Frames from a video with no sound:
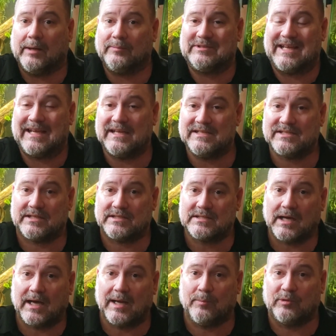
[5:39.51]
days at a
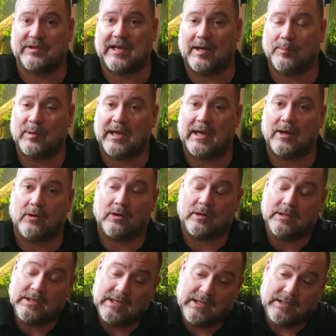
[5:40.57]
time without
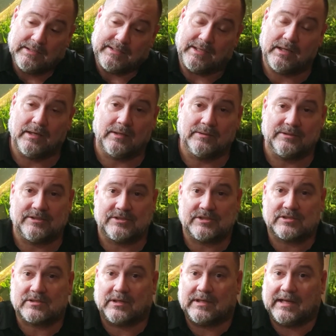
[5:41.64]
power, you're
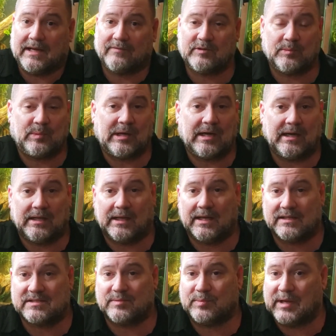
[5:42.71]
just going to have to buy
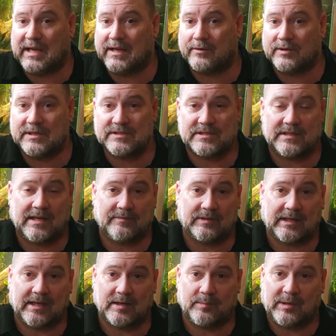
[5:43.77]
lots of batteries and have a
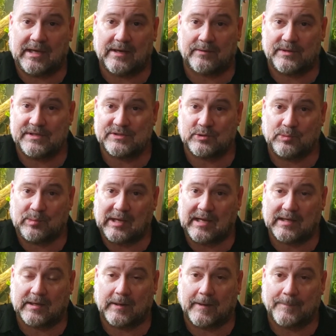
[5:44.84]
lot of batteries on
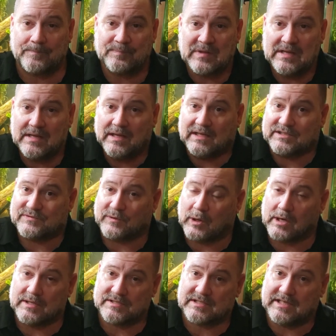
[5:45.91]
backup. As
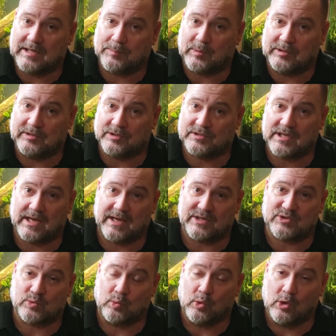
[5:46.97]
far as keeping your
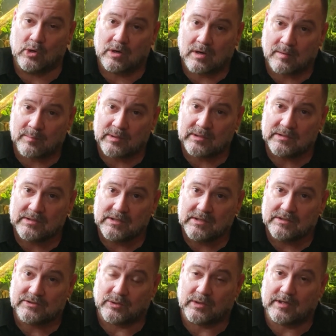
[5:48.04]
tanks warm
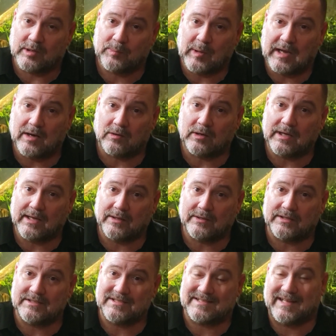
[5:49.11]
during a power
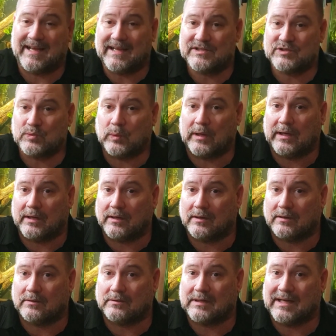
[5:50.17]
outage, that's
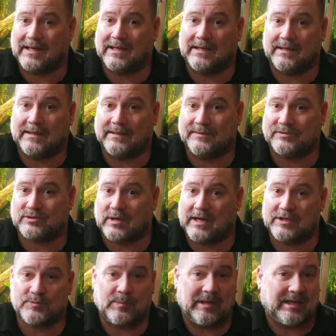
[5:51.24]
where I
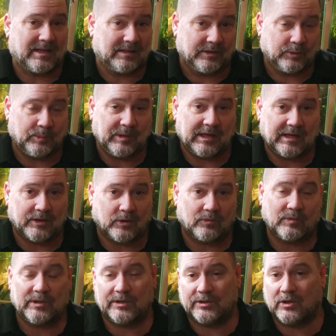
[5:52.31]
scratch my head a little bit. I don't
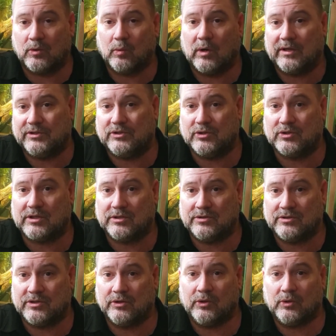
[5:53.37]
really know what you can
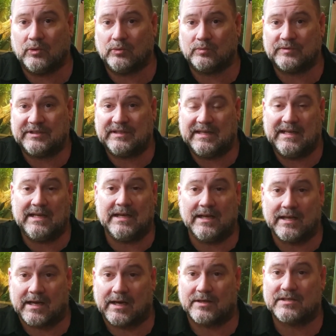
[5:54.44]
do.
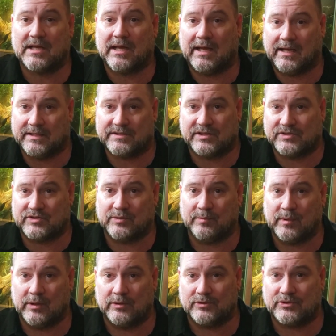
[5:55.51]
Heating our tanks is the
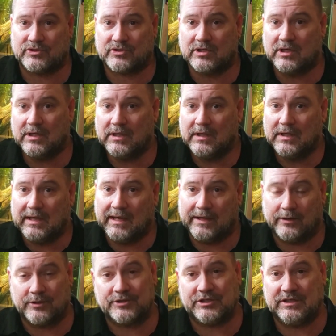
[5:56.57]
most
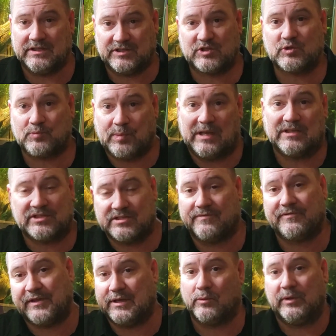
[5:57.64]
energy expensive
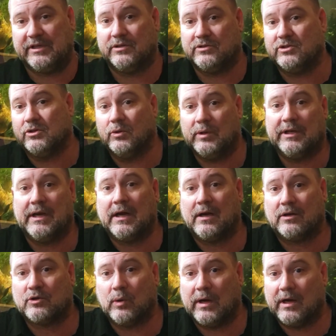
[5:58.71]
thing we can do in our
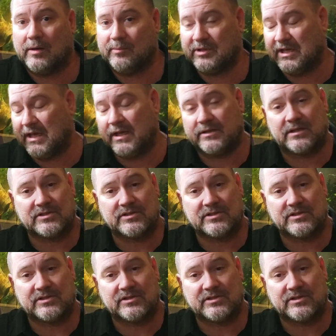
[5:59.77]
aquarium. Again, it